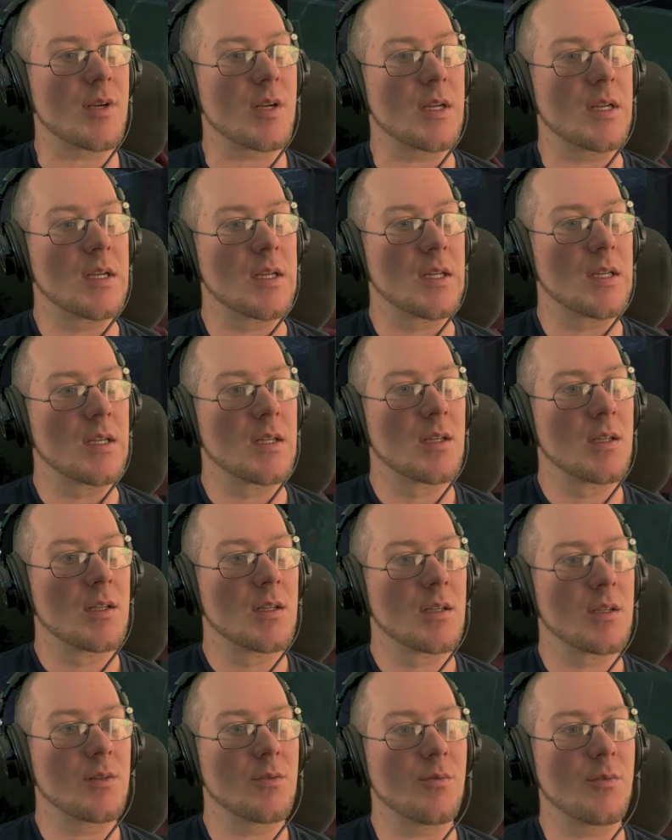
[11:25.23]

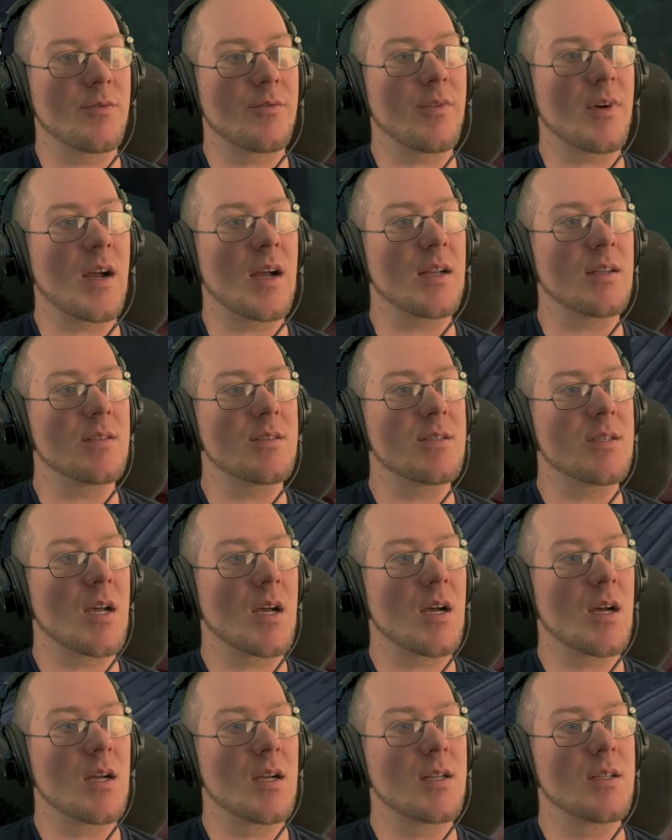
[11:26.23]
You will find
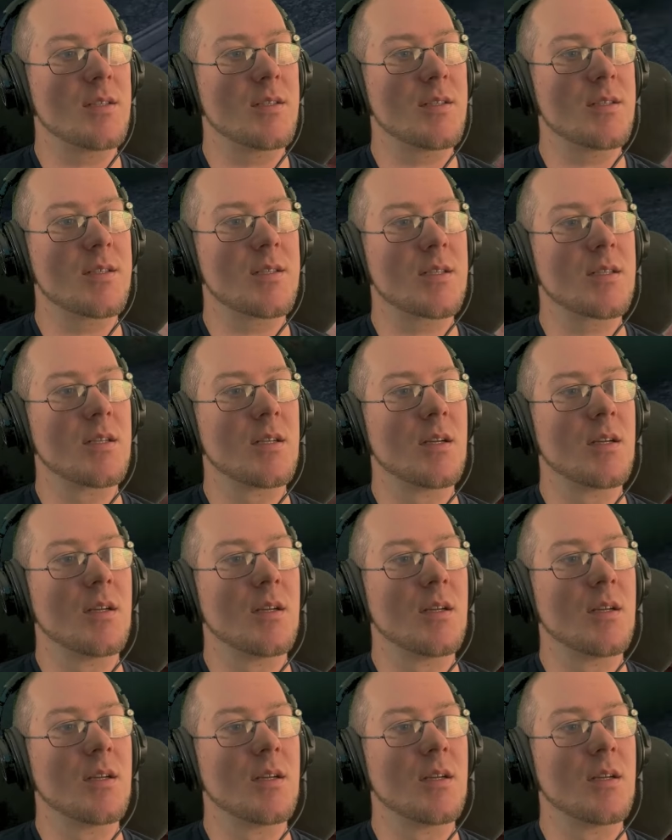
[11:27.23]
tons